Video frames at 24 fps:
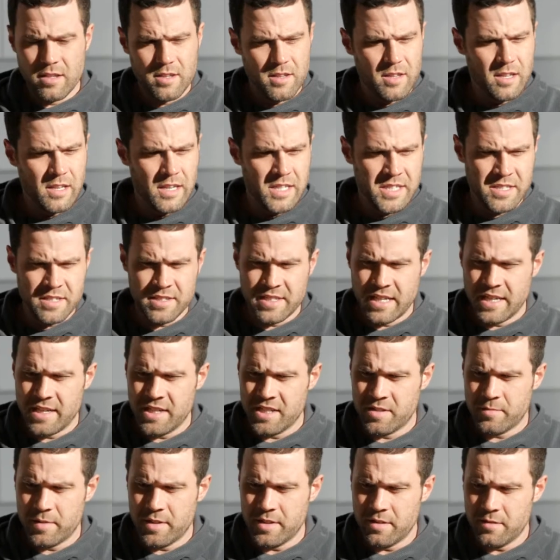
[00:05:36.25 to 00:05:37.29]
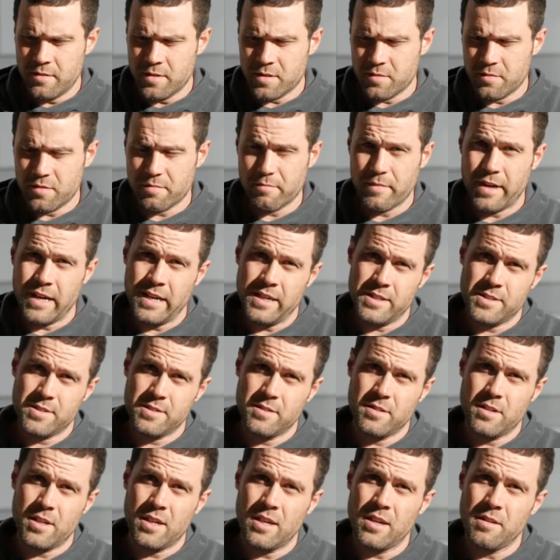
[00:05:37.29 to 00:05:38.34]
that is intended to be used with my
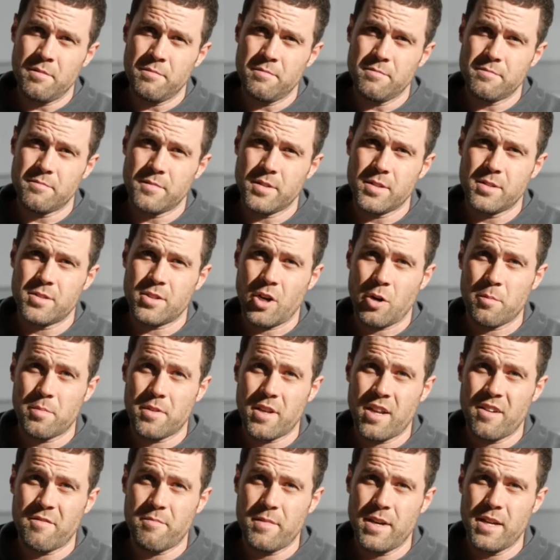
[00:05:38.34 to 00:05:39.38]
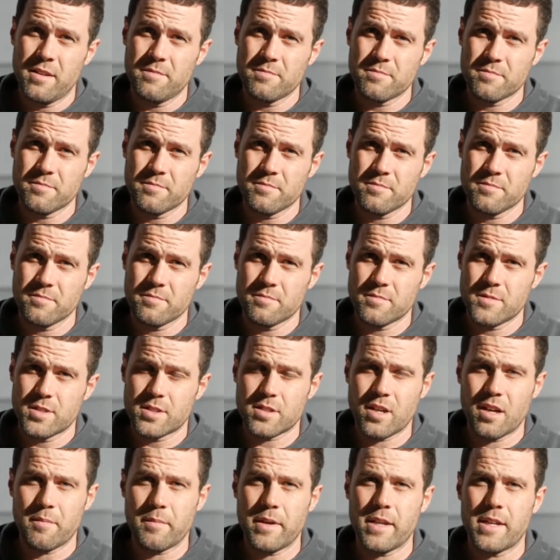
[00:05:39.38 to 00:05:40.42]
tarp that I've made.
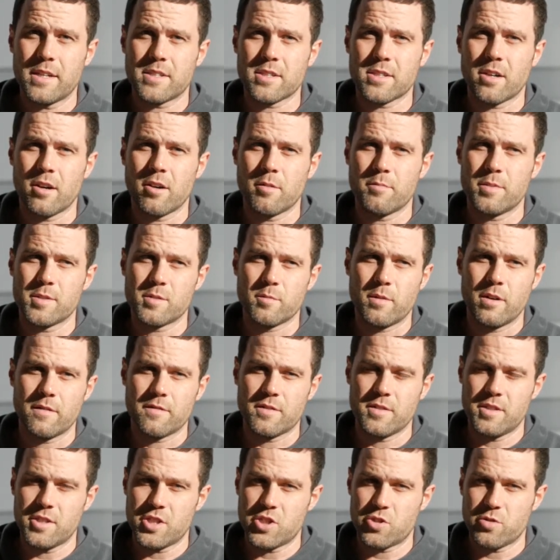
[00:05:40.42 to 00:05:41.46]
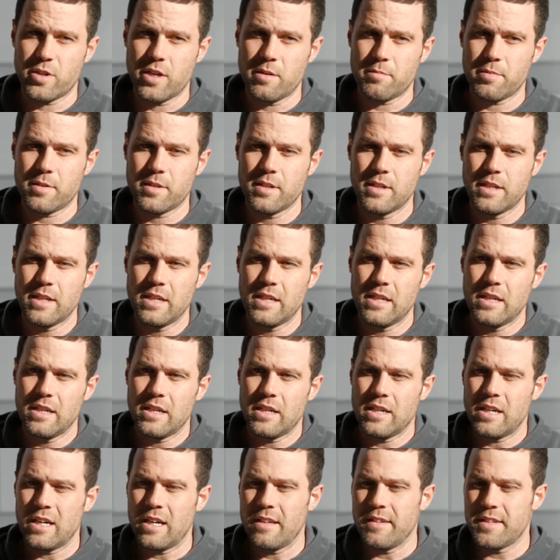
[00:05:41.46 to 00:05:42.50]
So I made a tarp as well for this trip
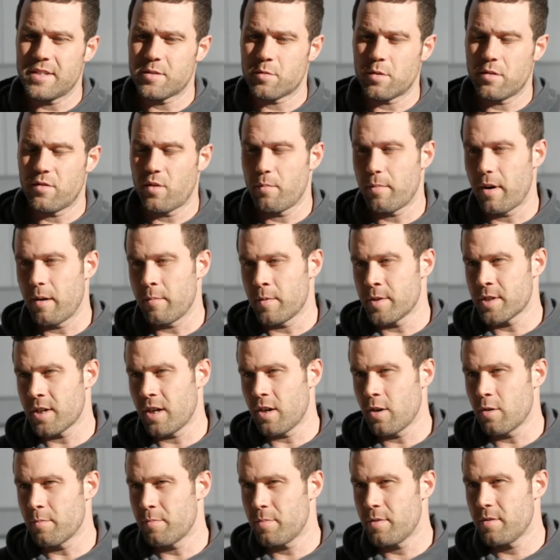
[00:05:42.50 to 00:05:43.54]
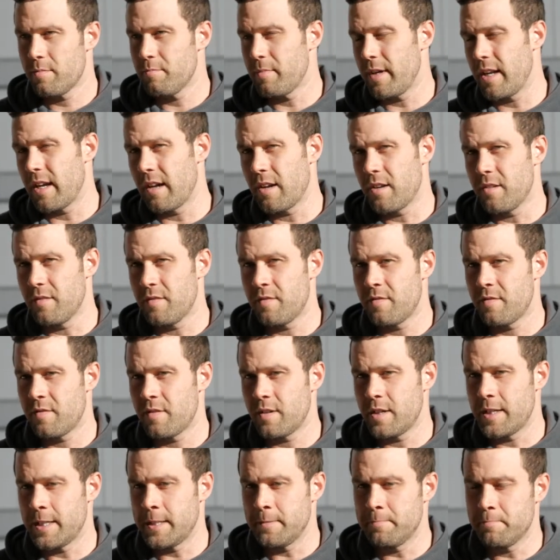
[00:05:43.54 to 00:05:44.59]
that's sort of a bomber tarp made out of
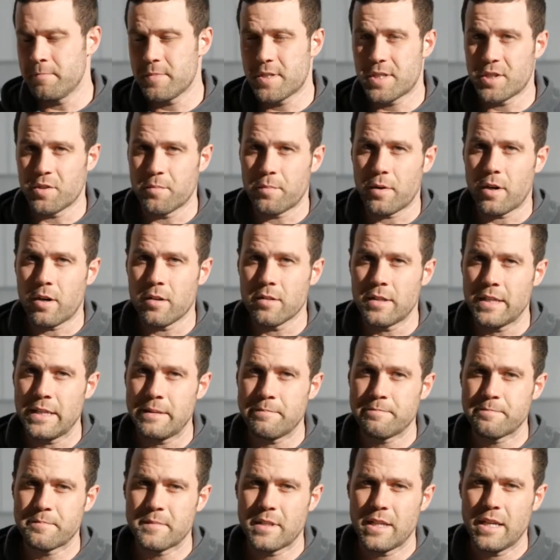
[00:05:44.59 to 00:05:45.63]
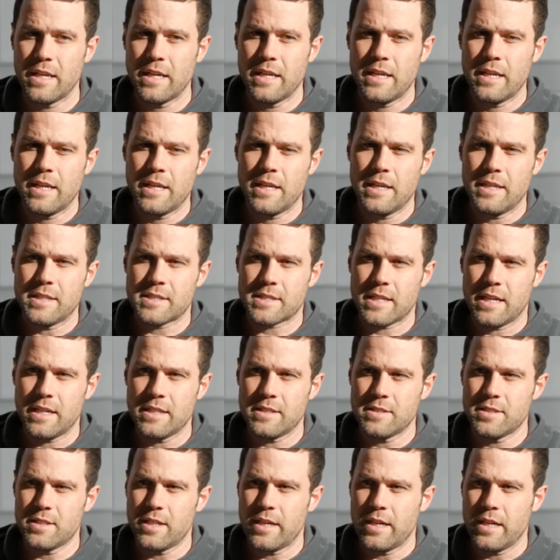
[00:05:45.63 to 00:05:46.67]
sil poly. It's got
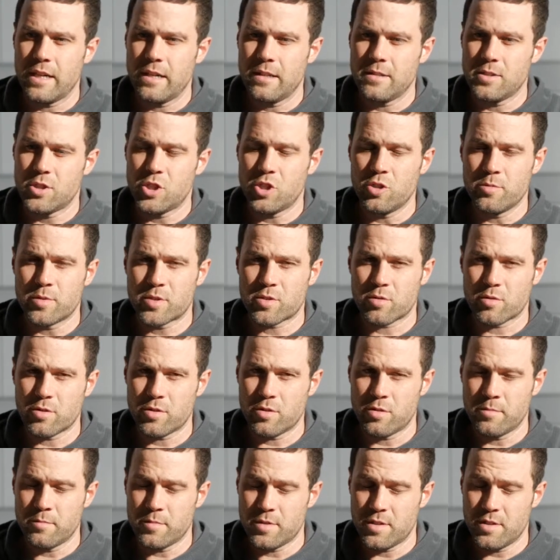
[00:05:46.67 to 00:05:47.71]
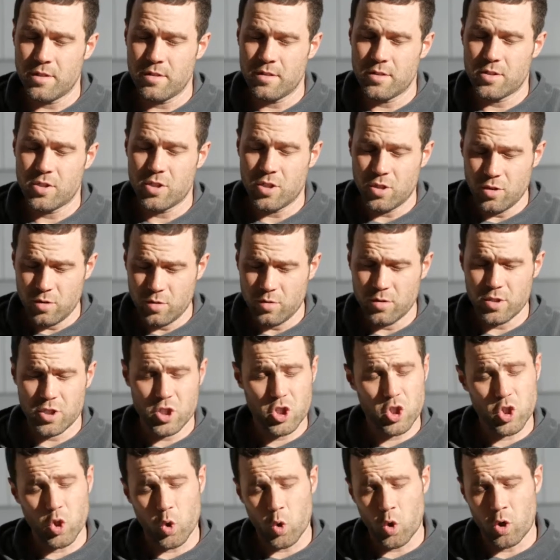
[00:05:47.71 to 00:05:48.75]
two
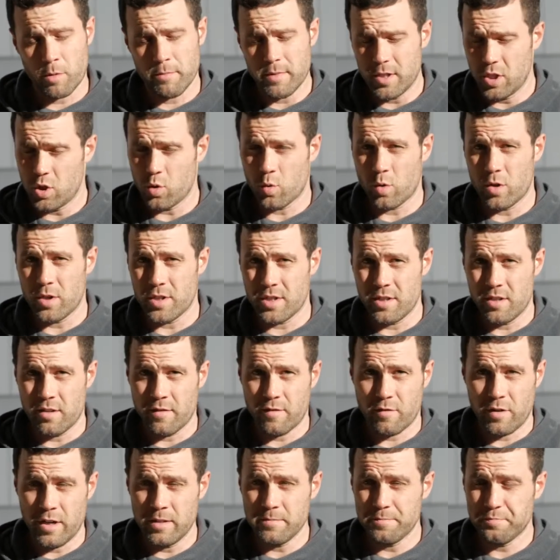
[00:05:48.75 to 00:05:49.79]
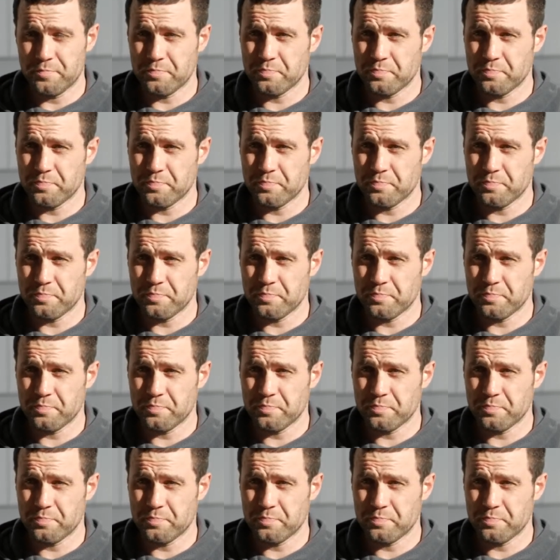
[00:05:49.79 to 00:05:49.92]
storm doors in the front